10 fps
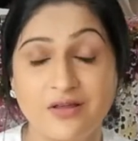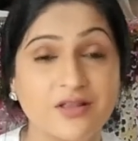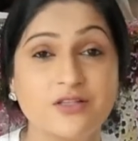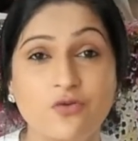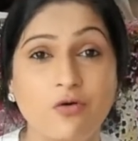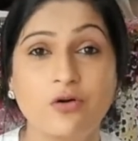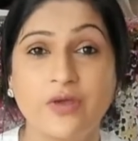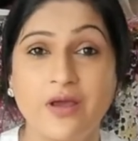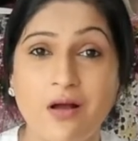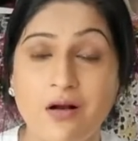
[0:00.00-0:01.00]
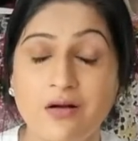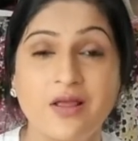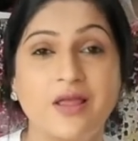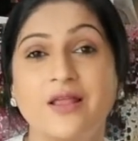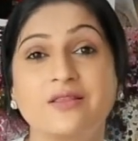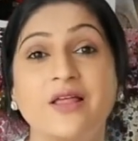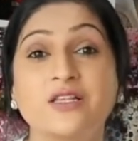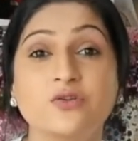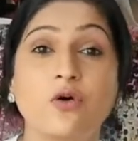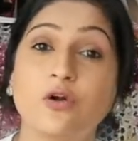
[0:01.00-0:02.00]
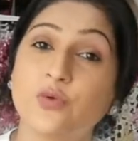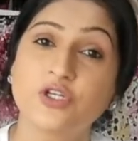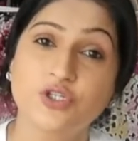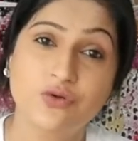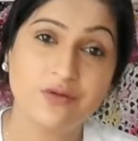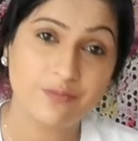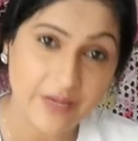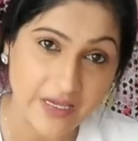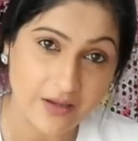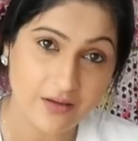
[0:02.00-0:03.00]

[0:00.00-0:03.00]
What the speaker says: That's all we are, and that's all we should be.